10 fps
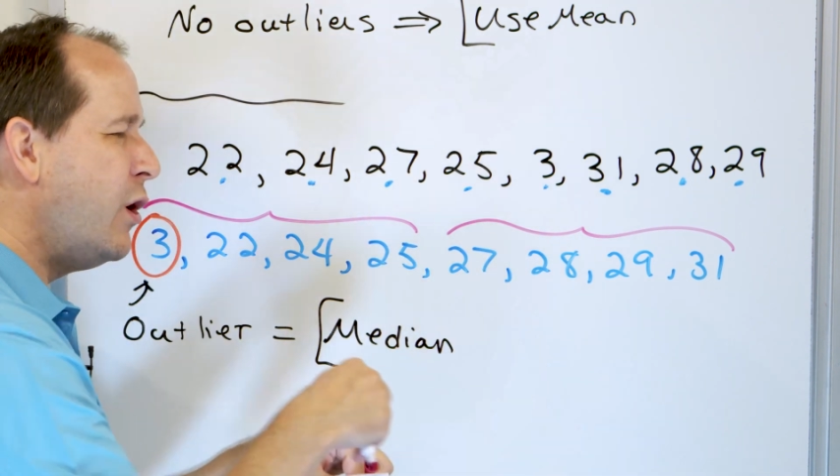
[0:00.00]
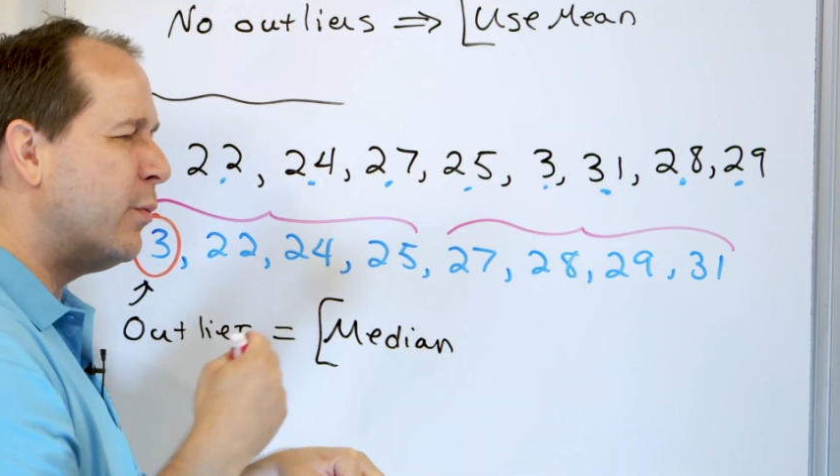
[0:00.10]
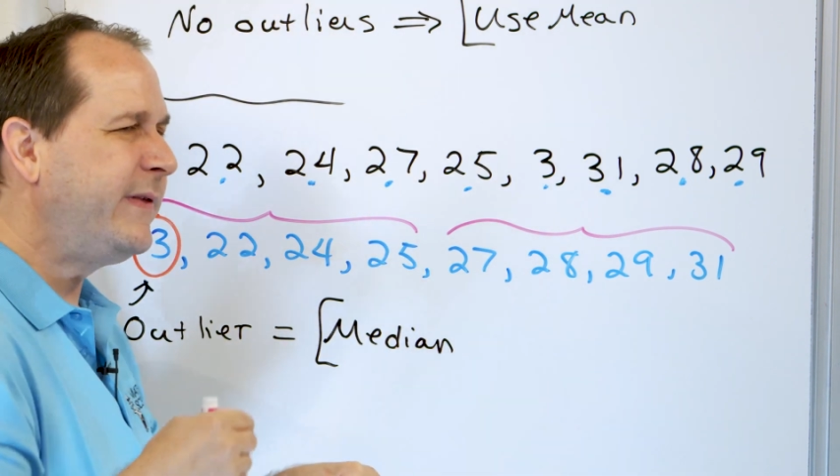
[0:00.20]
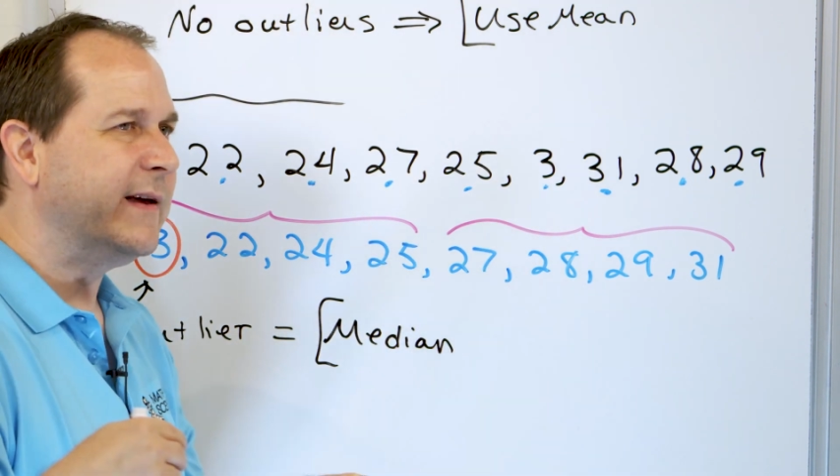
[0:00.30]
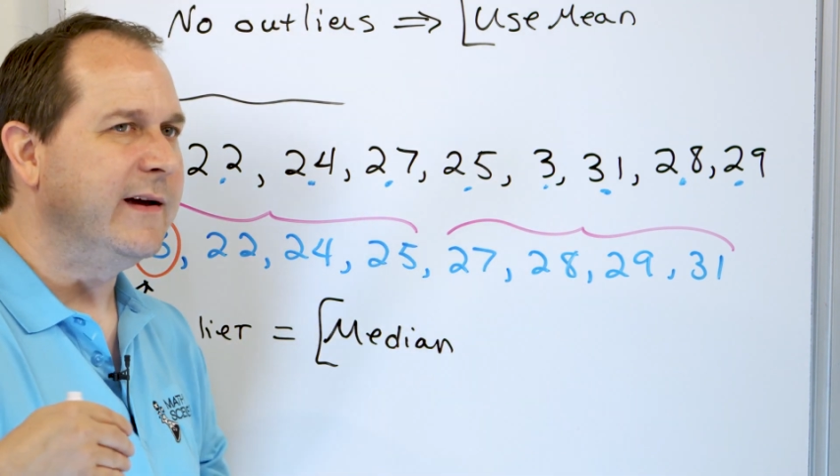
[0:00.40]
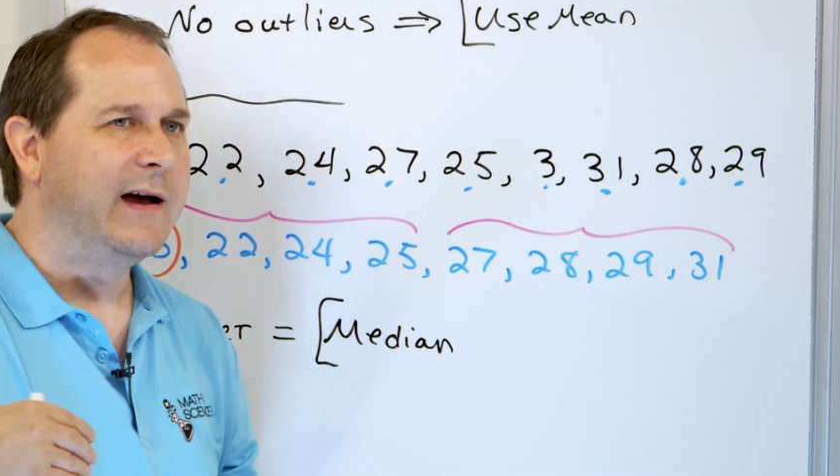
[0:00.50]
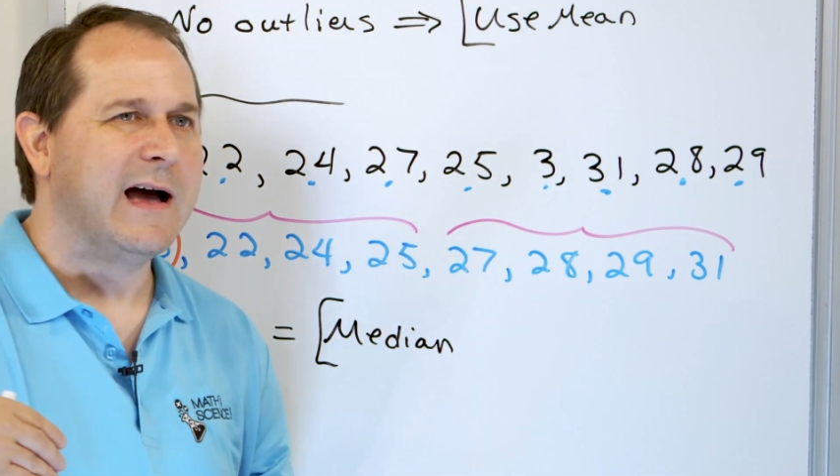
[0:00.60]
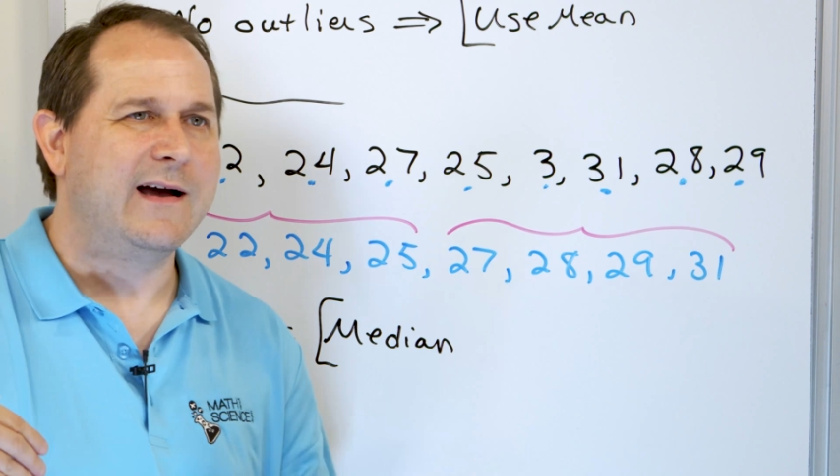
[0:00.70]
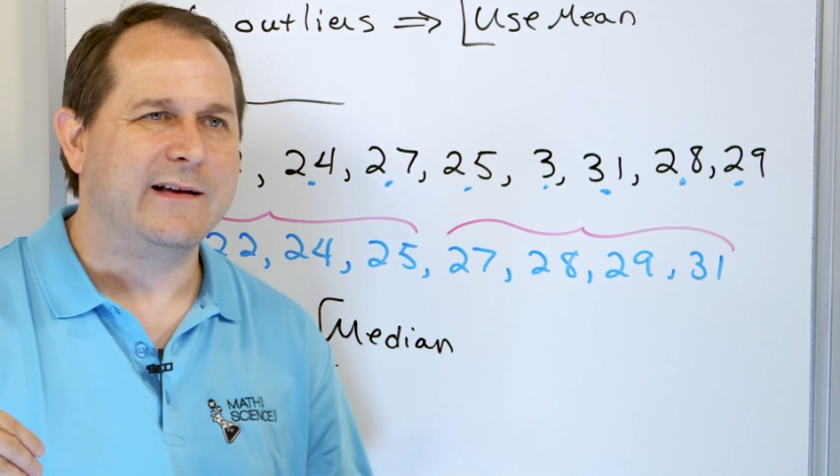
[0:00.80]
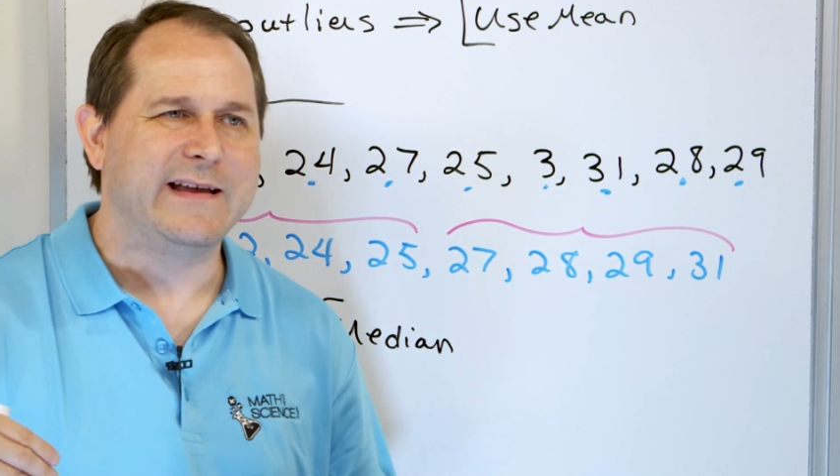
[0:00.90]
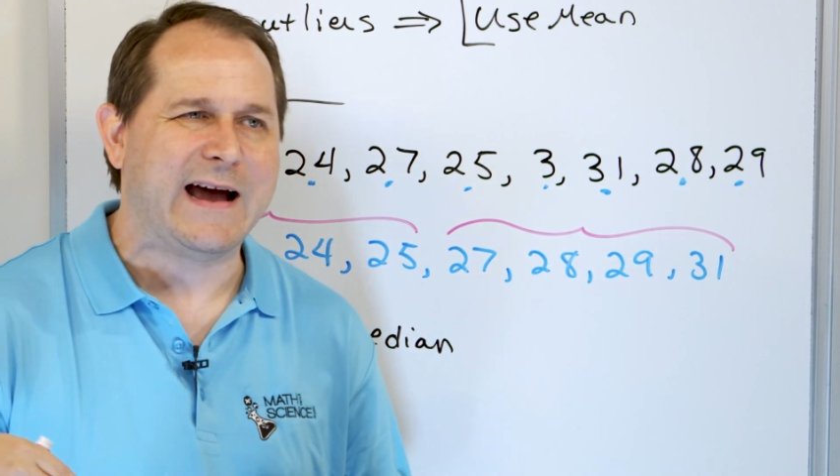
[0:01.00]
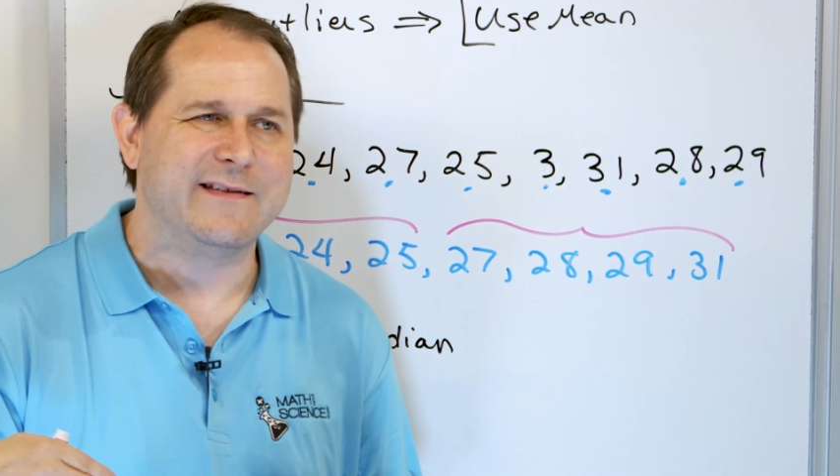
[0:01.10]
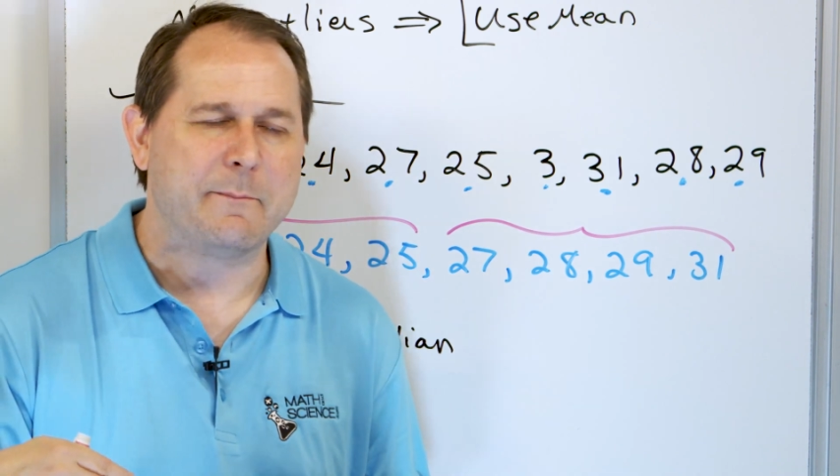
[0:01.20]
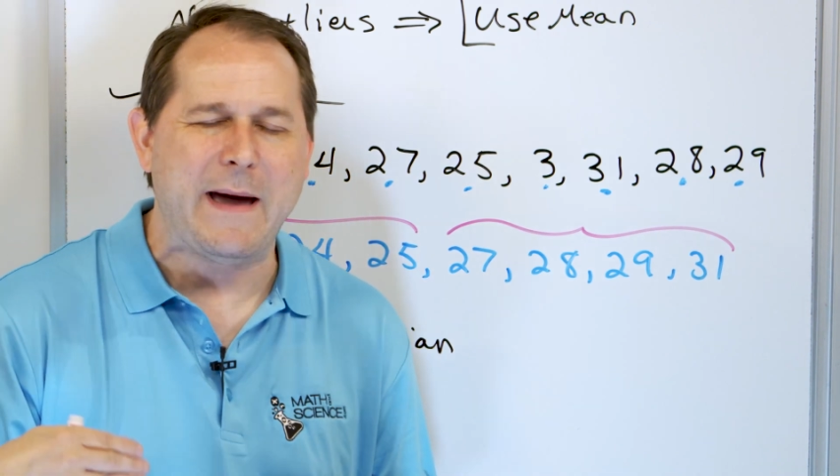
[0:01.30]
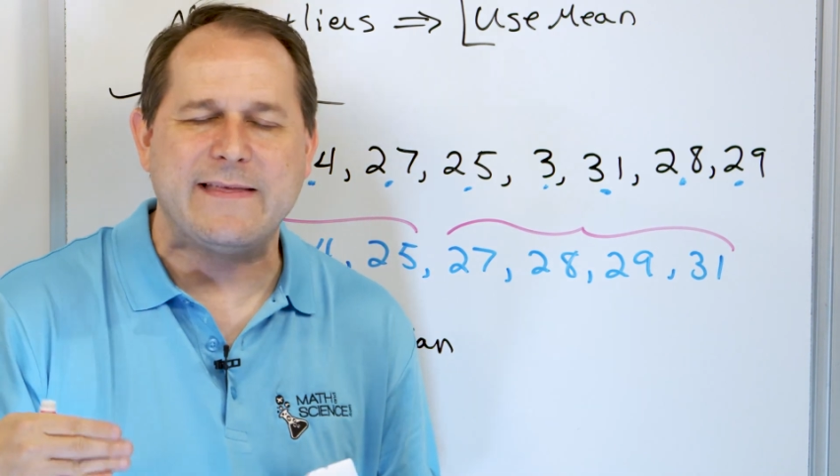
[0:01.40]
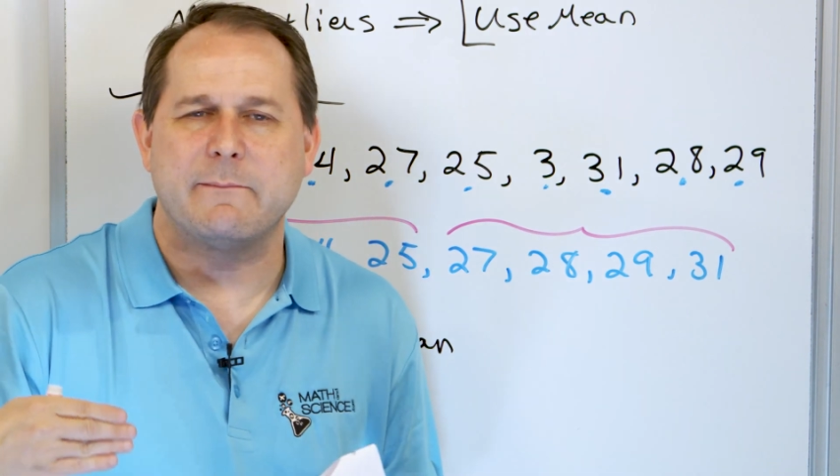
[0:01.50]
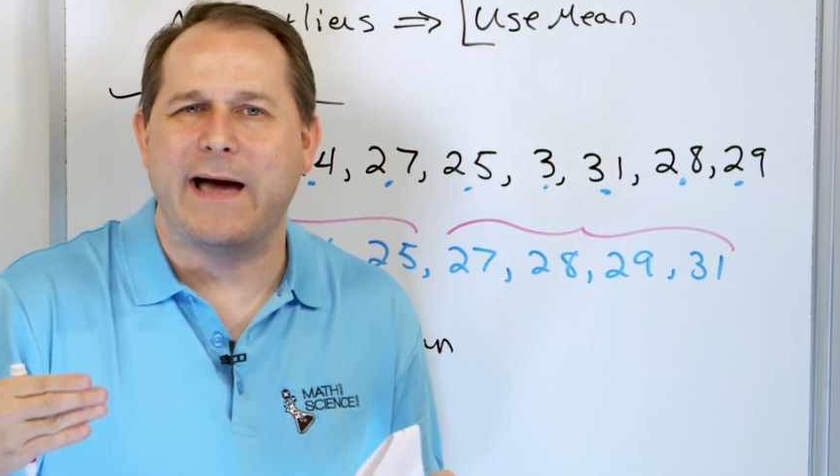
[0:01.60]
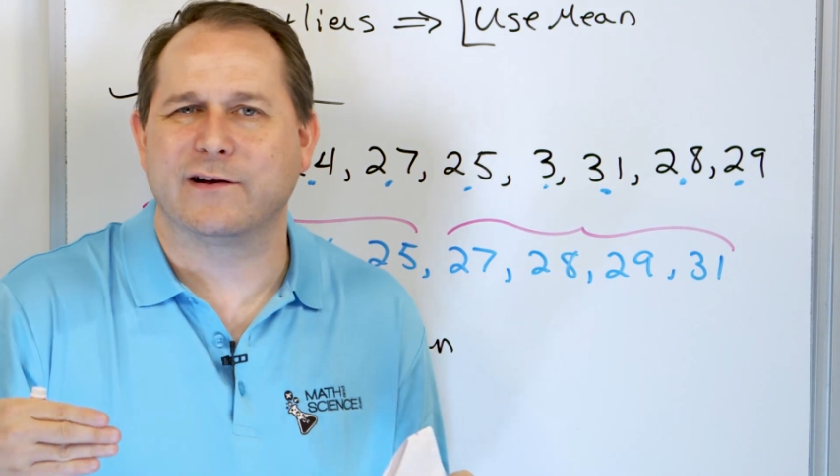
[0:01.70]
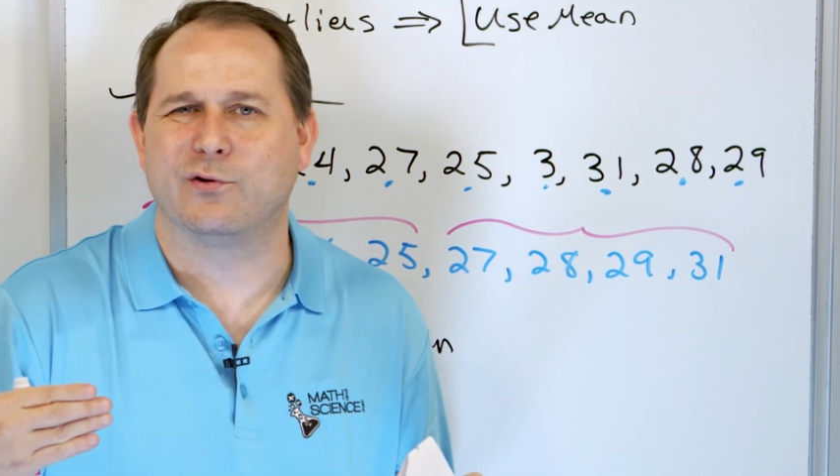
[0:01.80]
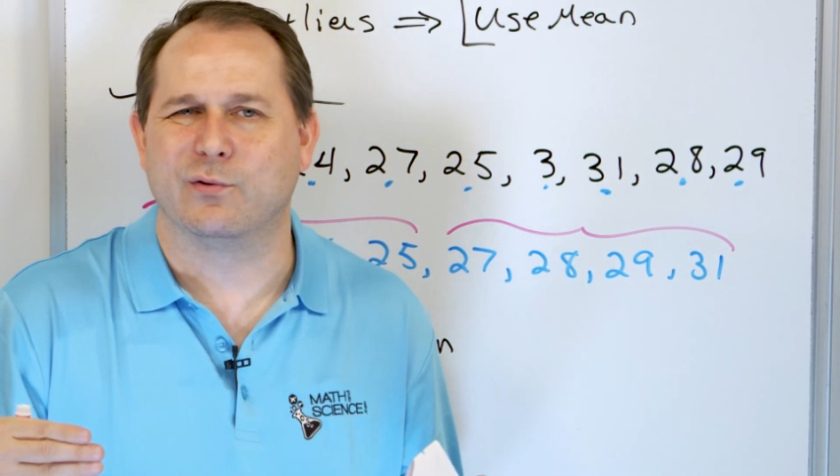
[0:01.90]
know what the The, the
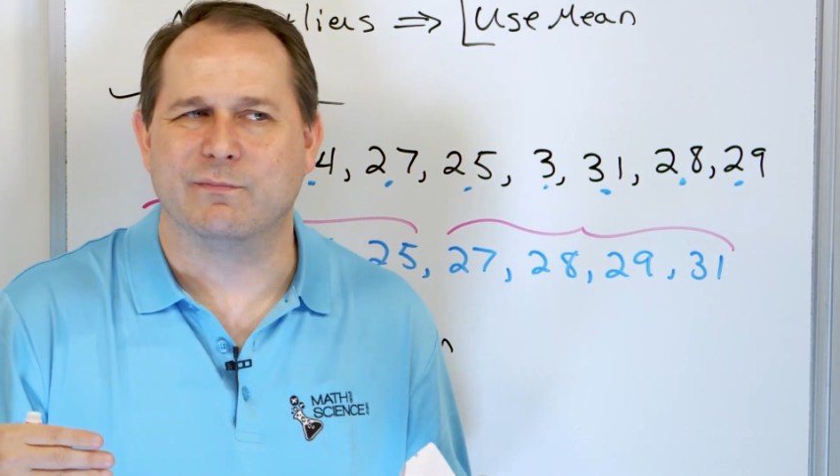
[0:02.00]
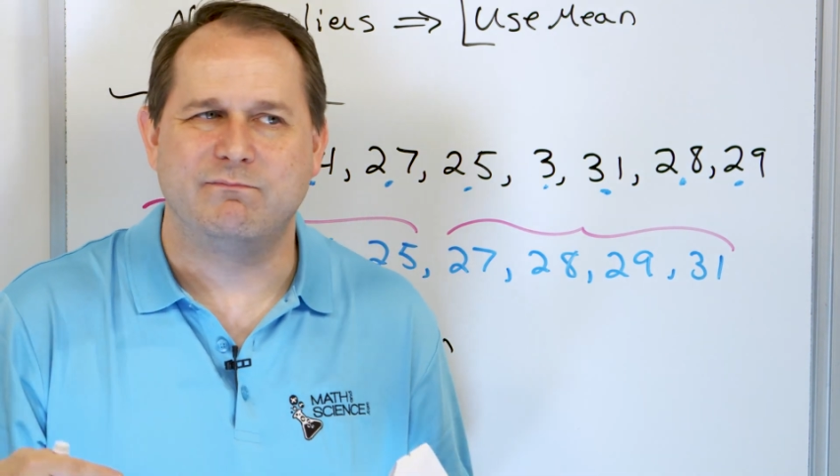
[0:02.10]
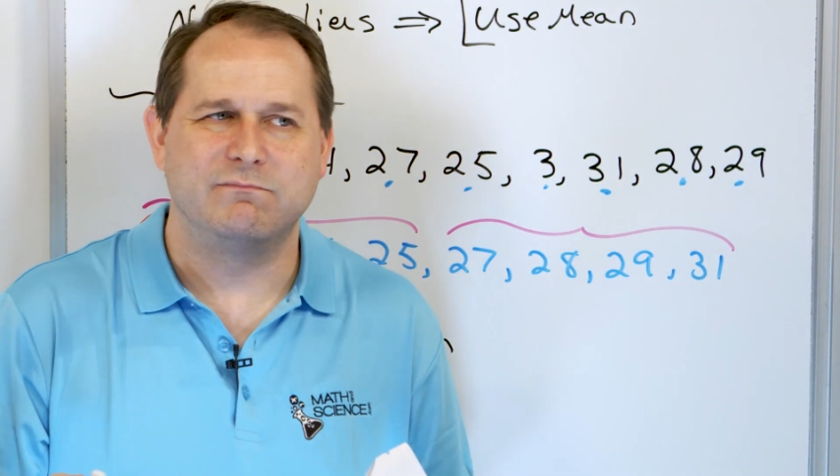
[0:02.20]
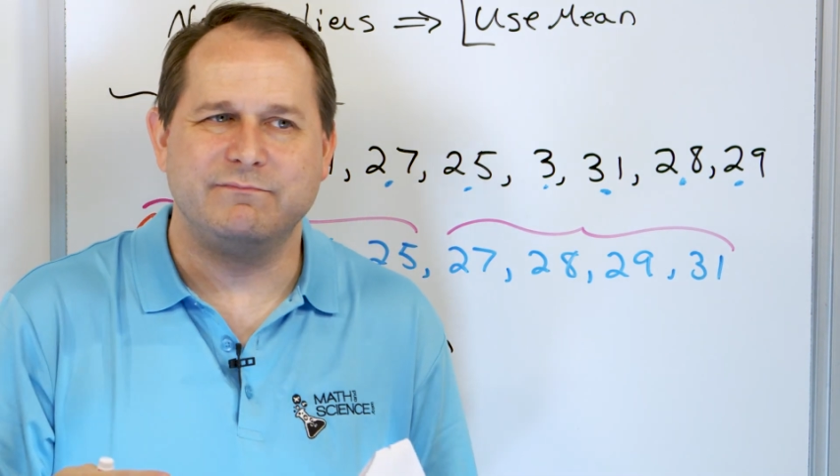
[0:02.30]
mathematical